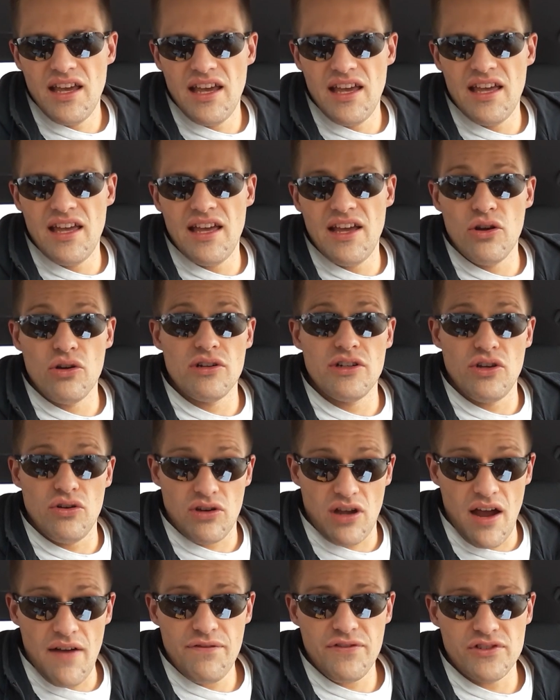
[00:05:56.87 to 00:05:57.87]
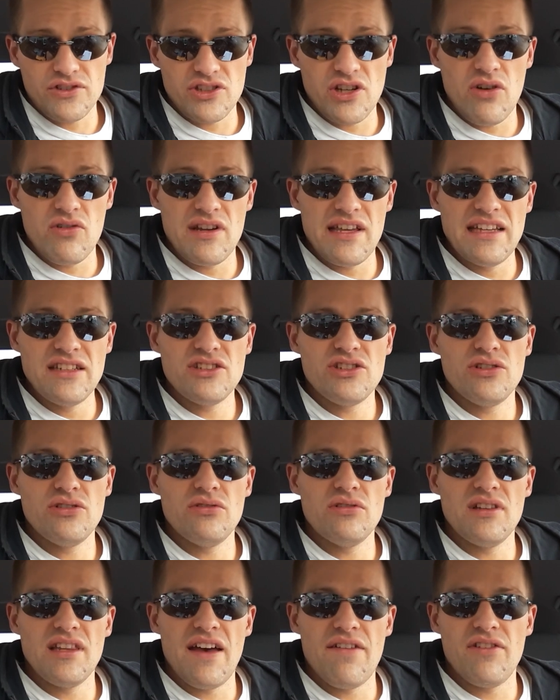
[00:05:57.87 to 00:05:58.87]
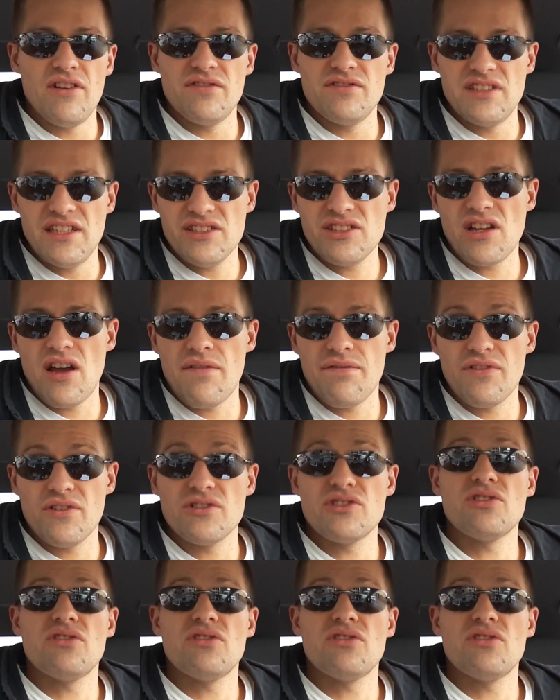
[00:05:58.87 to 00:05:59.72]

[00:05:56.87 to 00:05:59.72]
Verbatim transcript: Eh, or your comfort zone into a level of discomfort.